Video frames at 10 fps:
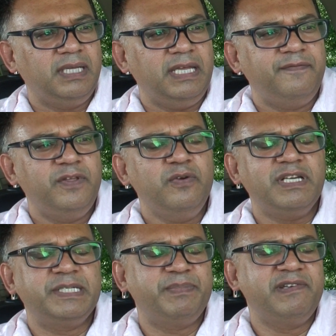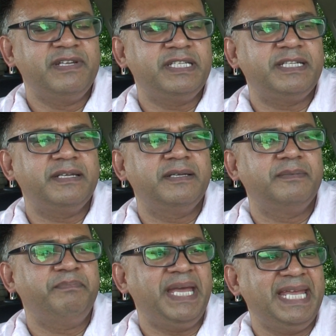If you experience
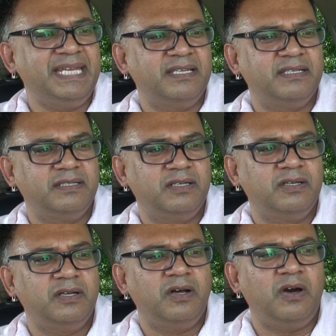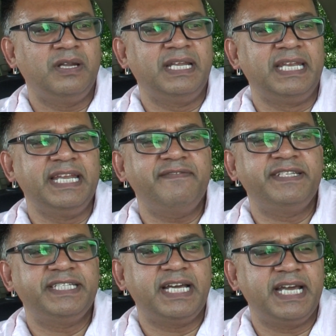pain on the left
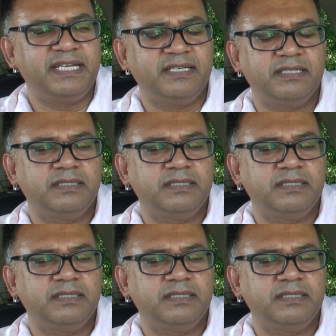side,